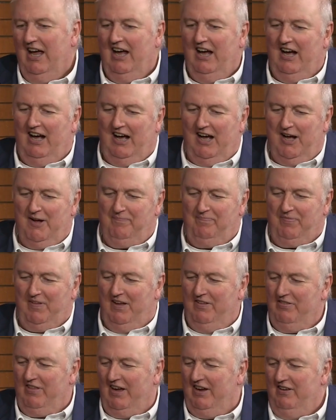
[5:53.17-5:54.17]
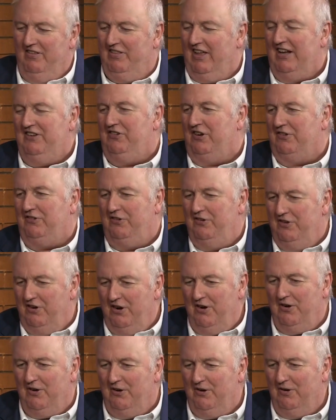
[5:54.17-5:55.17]
They just
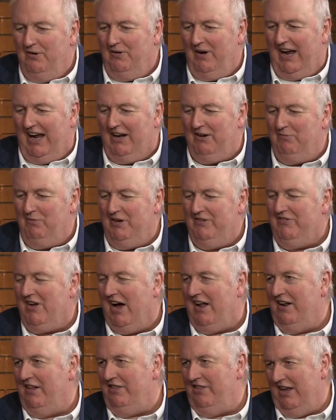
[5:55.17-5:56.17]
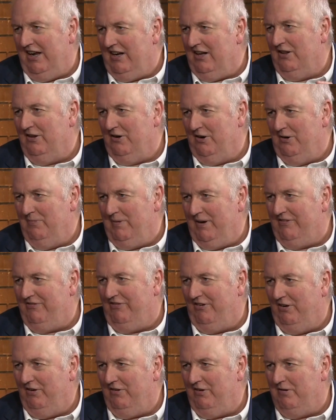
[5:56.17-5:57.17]
do, and we've got to think a little bit
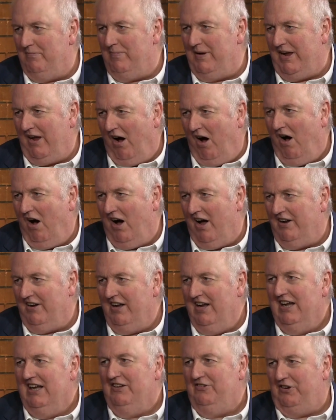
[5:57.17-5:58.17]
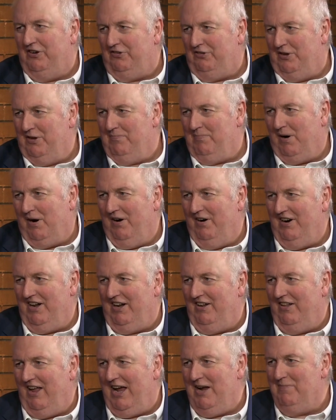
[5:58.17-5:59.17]
further beyond just the
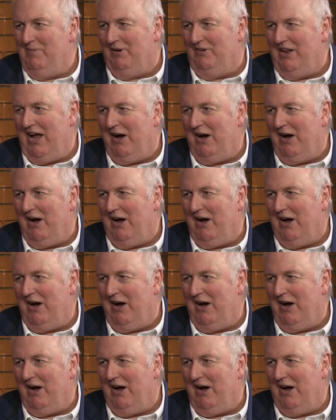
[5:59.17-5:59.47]
party label.